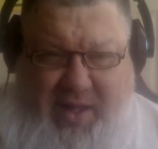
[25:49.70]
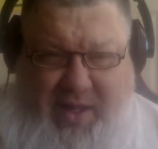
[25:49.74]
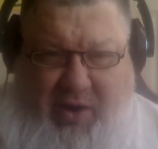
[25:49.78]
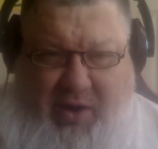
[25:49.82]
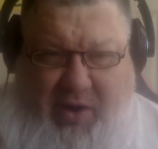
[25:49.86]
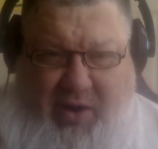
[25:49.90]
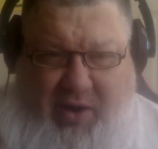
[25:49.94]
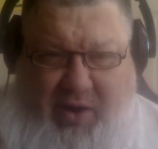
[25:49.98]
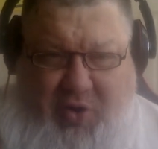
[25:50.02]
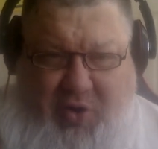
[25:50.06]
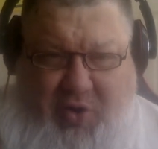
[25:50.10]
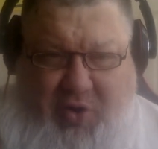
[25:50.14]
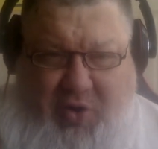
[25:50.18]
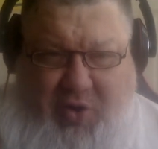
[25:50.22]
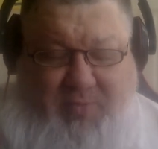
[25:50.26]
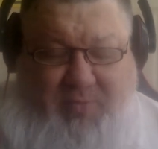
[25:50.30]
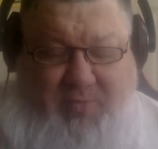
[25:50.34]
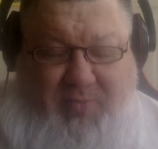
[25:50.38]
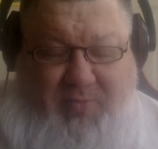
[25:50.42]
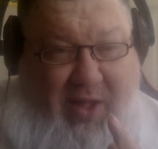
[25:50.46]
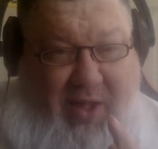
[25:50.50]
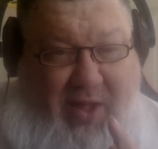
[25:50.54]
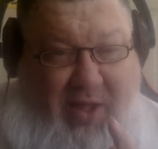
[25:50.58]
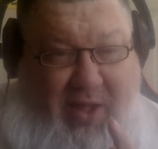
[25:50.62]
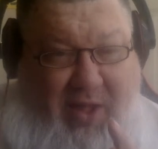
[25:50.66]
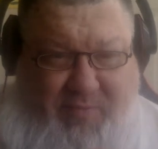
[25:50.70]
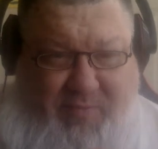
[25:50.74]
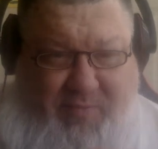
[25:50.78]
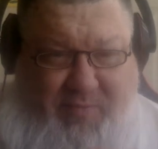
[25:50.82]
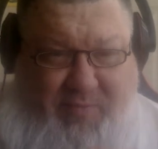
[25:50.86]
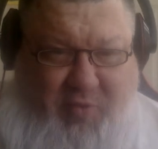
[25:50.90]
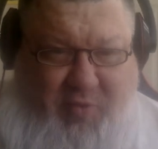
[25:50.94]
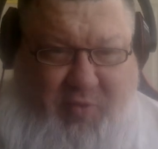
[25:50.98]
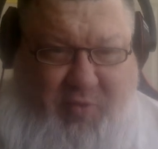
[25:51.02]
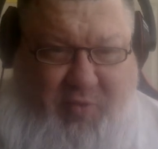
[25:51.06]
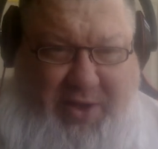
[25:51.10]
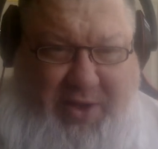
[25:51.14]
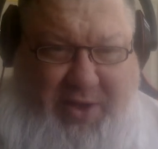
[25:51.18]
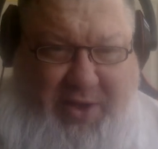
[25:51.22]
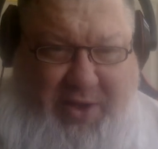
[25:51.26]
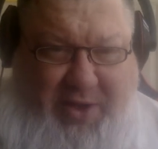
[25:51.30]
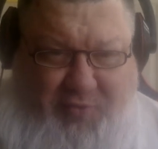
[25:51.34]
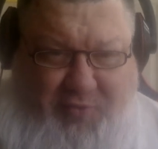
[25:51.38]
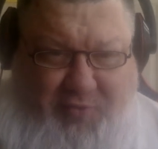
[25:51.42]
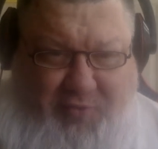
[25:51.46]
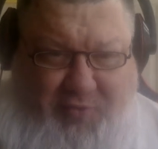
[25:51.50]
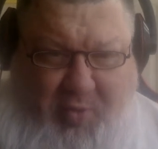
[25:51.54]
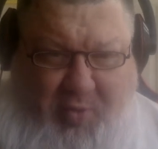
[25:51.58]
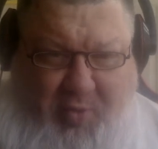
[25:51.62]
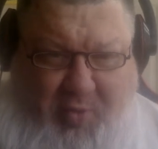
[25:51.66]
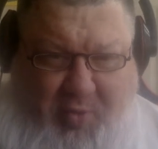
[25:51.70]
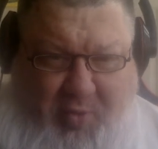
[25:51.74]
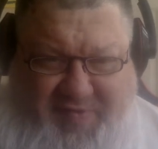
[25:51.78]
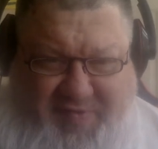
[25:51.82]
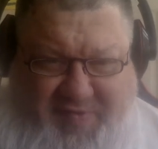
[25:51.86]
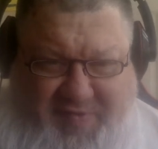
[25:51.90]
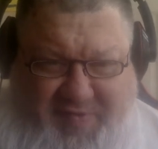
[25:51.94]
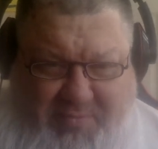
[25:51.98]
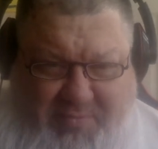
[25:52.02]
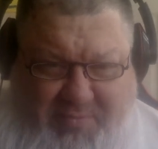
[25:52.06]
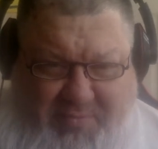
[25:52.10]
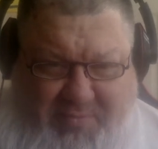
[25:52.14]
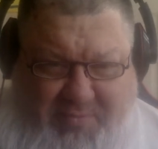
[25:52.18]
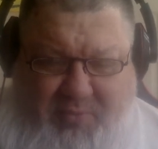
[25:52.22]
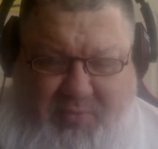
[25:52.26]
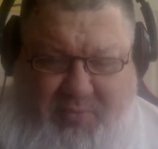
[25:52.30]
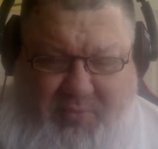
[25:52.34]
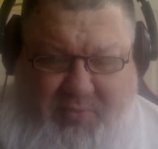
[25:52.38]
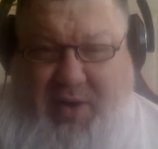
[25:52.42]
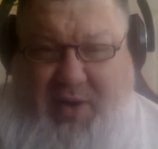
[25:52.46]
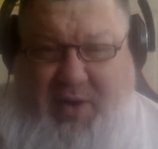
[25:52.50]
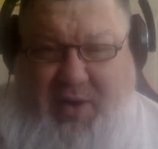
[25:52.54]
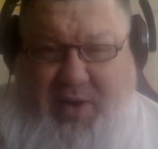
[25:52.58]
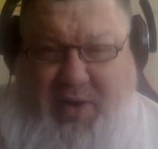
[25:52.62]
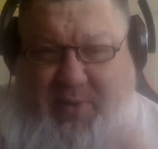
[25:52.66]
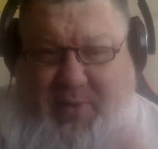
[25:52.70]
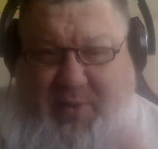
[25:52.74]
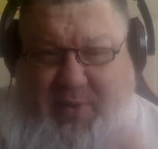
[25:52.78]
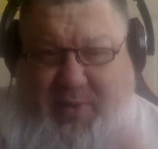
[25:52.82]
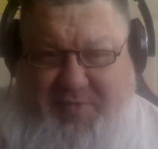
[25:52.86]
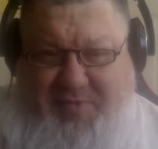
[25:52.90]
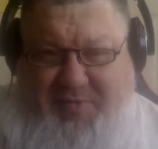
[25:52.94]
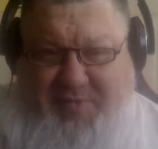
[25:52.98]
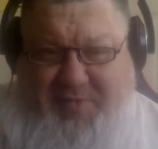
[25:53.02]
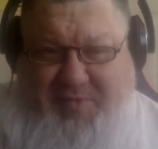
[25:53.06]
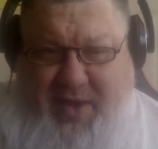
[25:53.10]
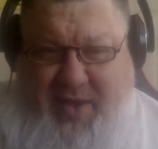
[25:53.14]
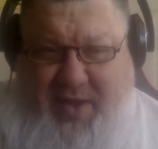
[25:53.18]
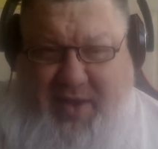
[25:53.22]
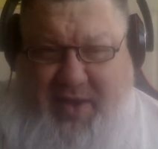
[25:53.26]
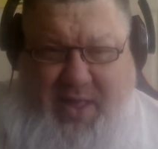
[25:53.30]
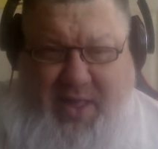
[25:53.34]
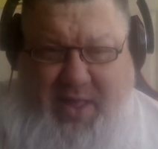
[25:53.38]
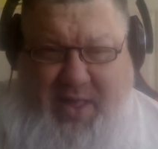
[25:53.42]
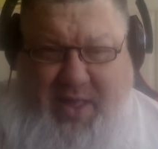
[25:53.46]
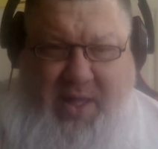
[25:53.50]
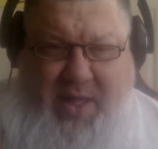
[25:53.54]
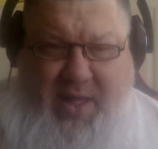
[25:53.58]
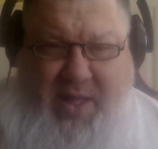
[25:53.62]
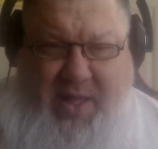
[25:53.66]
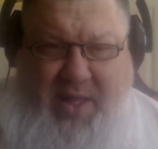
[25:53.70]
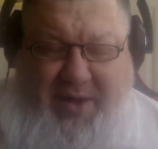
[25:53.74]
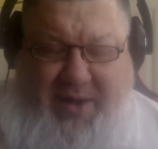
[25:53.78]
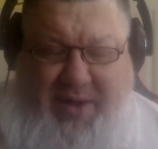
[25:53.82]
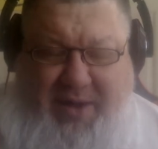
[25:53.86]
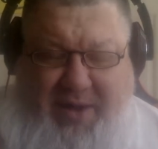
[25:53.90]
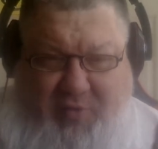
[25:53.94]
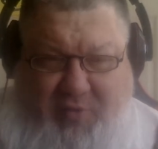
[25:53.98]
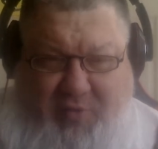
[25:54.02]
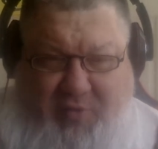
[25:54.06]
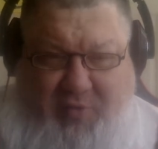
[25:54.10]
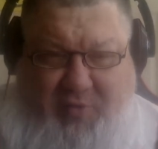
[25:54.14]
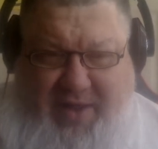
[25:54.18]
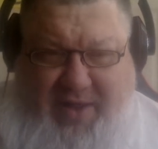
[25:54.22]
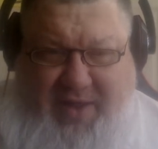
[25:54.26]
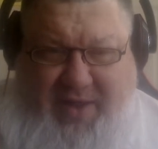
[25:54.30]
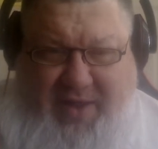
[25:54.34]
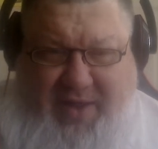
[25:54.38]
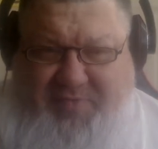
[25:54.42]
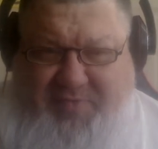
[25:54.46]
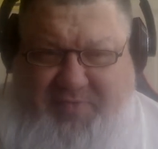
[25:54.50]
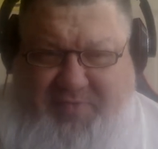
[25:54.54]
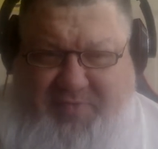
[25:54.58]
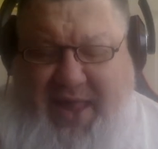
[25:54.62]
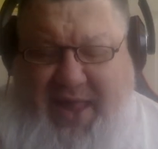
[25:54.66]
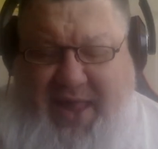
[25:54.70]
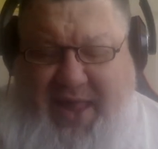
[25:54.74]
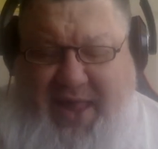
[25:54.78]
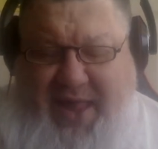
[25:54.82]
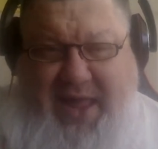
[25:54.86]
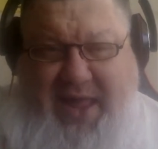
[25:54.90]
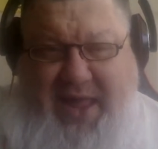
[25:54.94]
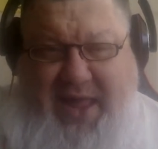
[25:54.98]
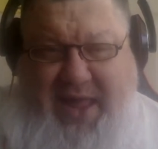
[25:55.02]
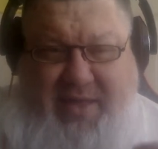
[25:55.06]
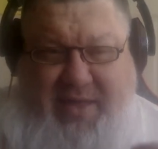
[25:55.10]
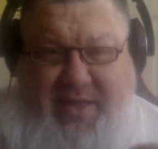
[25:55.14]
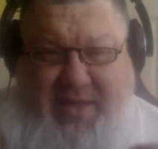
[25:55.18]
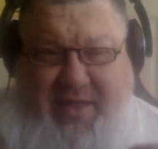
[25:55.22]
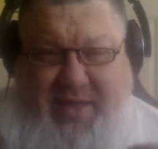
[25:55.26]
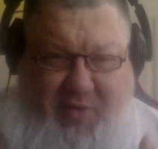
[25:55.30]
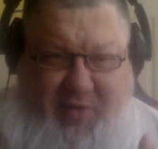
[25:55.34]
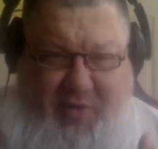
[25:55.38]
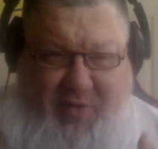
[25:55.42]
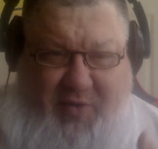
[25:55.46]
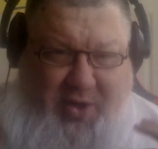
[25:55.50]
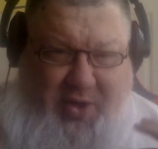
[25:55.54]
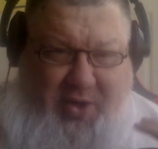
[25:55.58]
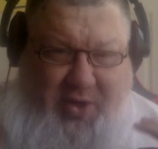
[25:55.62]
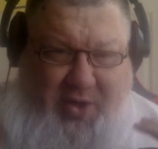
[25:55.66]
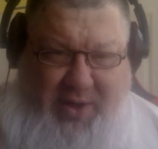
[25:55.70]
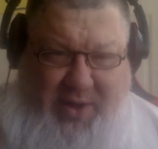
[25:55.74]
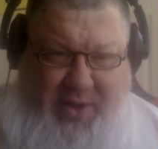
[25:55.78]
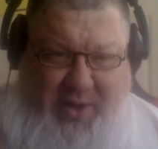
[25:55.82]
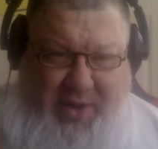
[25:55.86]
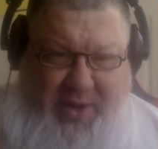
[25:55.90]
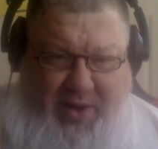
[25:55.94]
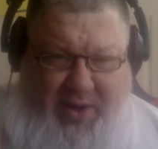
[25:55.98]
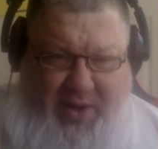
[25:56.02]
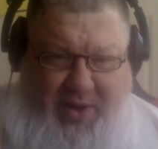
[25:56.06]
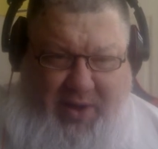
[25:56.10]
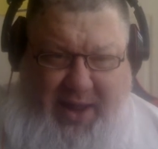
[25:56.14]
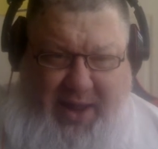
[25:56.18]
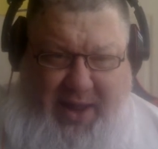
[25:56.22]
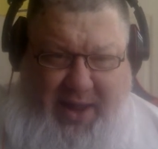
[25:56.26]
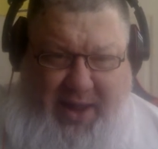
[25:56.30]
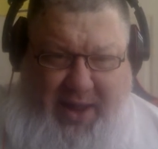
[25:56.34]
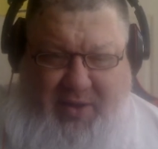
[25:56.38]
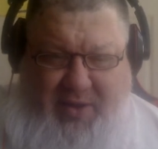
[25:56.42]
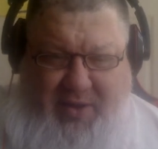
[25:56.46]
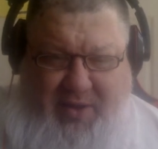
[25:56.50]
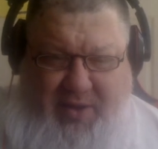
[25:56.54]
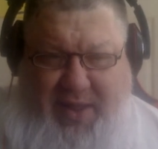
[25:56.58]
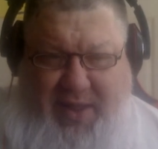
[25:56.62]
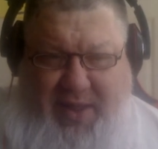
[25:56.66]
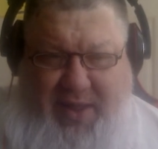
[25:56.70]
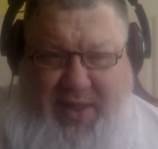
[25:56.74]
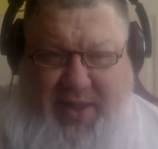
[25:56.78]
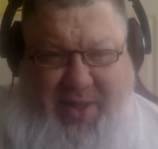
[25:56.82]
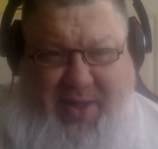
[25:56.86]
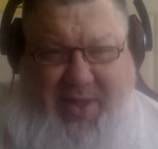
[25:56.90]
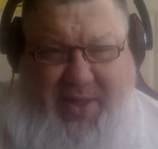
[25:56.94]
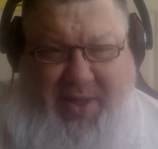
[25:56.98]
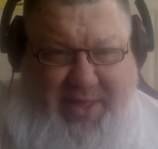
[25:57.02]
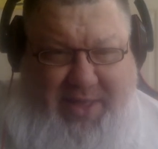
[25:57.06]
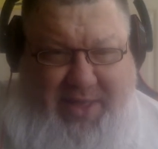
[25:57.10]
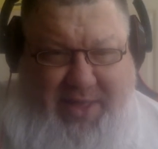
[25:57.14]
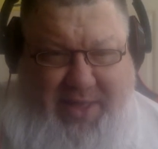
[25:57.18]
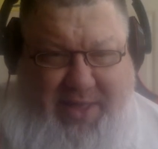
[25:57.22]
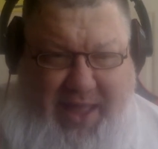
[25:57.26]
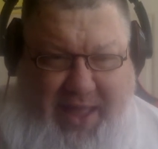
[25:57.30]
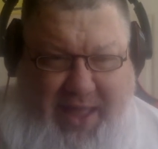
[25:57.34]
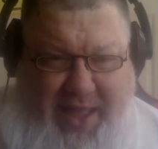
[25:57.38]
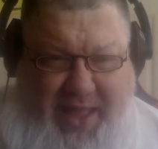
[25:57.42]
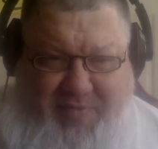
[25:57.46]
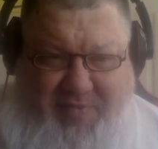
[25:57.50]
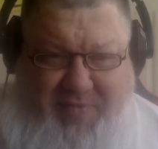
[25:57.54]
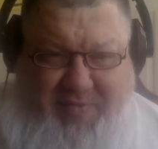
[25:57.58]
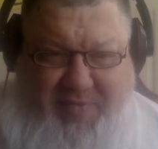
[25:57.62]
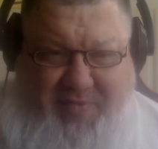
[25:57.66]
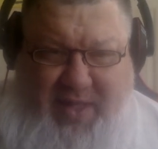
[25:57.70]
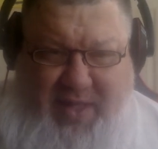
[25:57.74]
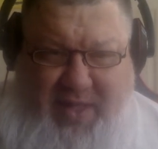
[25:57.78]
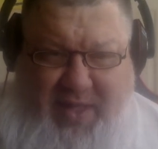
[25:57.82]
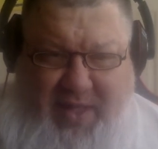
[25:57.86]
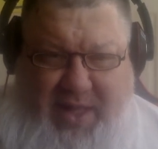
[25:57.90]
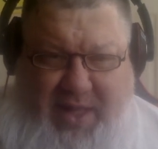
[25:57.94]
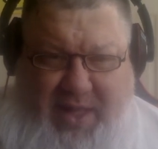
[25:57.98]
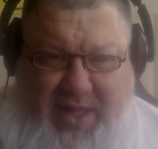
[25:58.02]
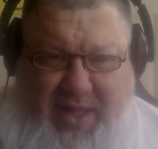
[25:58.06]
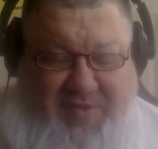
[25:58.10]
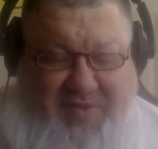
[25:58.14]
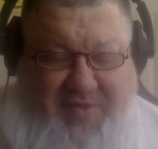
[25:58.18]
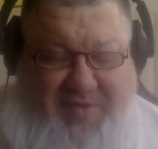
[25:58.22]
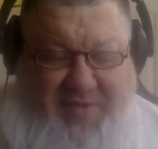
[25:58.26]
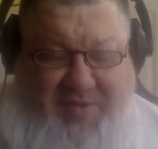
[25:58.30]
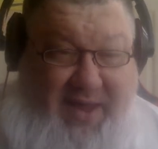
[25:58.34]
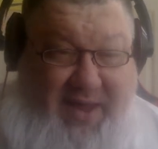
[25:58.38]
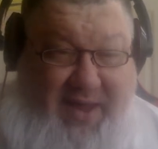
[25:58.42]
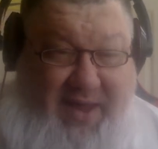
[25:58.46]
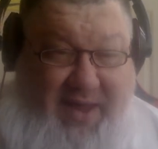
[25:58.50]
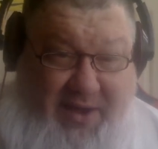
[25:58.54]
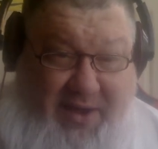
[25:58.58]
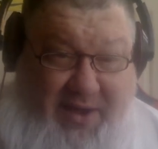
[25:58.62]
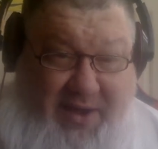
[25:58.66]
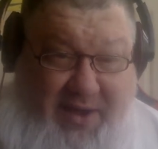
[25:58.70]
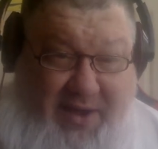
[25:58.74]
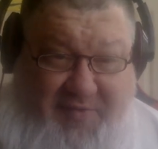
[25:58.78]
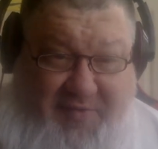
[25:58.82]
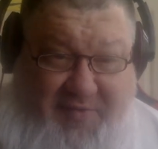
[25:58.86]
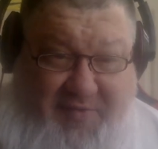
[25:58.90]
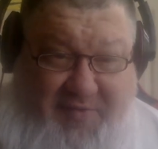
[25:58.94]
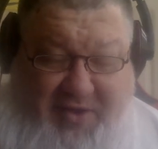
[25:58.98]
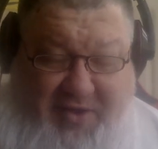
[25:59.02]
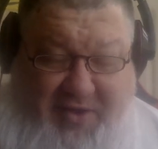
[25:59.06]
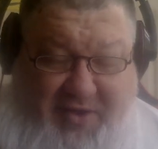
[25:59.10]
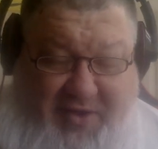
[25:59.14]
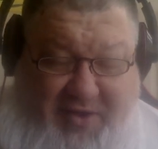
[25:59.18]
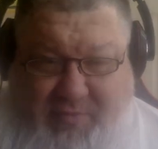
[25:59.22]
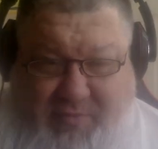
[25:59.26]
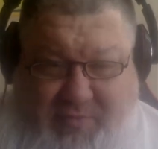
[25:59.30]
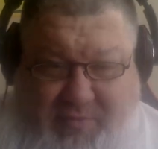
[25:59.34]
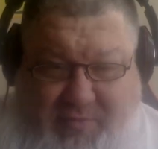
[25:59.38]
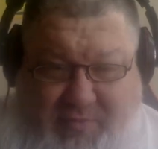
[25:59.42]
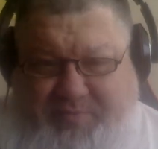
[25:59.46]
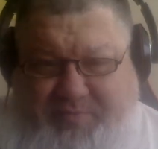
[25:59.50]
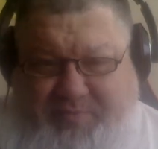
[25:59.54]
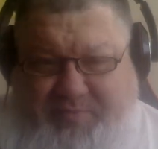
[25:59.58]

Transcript: our new, well, I'll do my new sports segment where I'll represent my two teams and give you a quick rundown on the upcoming games, what's ahead on the schedule